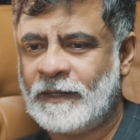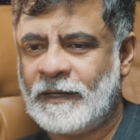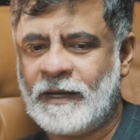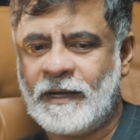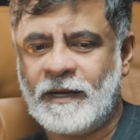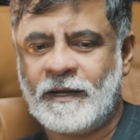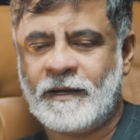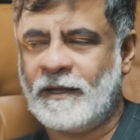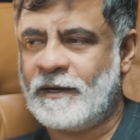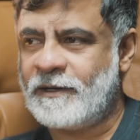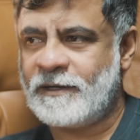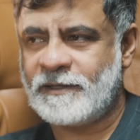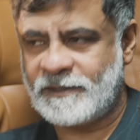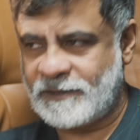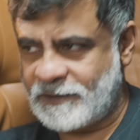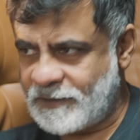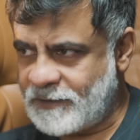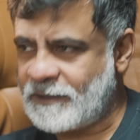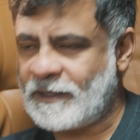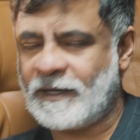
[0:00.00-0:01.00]
Our
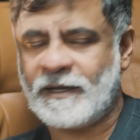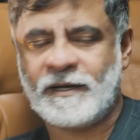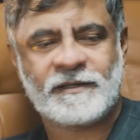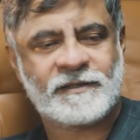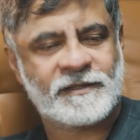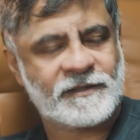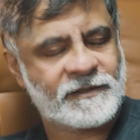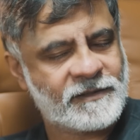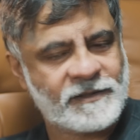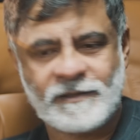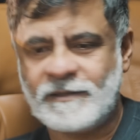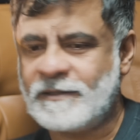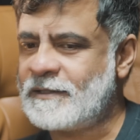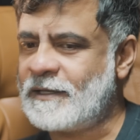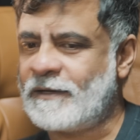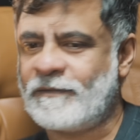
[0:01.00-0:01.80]
colorists, our assistants,